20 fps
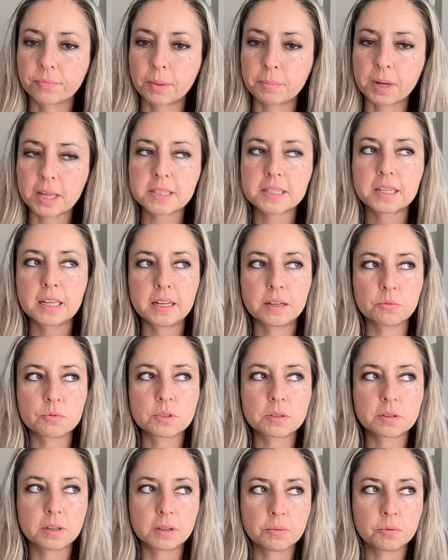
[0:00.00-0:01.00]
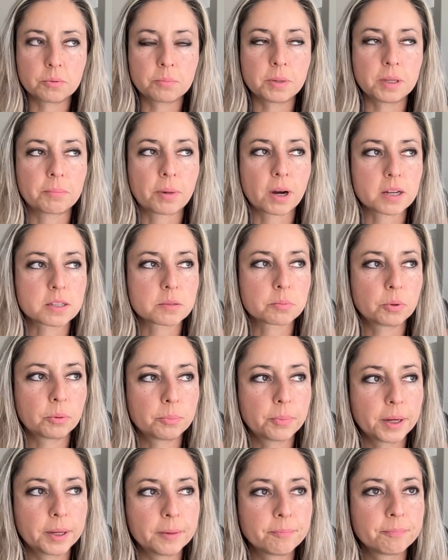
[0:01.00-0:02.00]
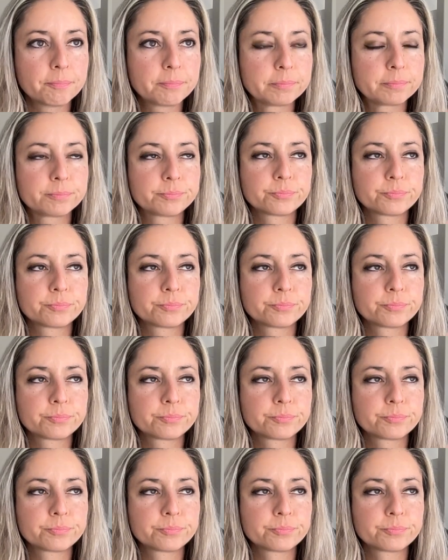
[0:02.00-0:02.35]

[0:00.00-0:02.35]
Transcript: I'm not saying it was it would be impossible, but